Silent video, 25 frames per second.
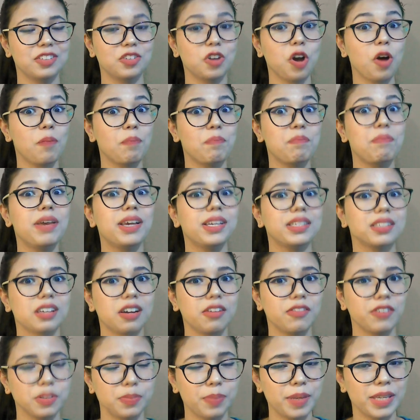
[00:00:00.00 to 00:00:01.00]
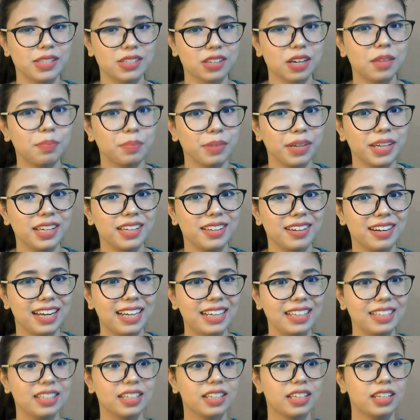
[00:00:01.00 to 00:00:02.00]
Top big service based company,
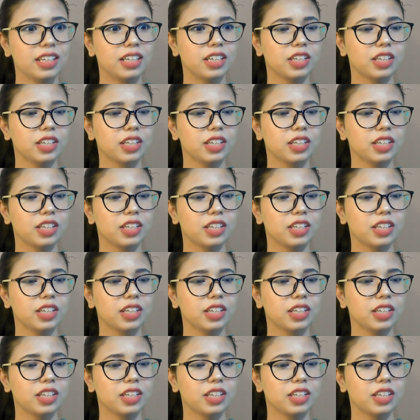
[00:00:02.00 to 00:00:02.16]
right?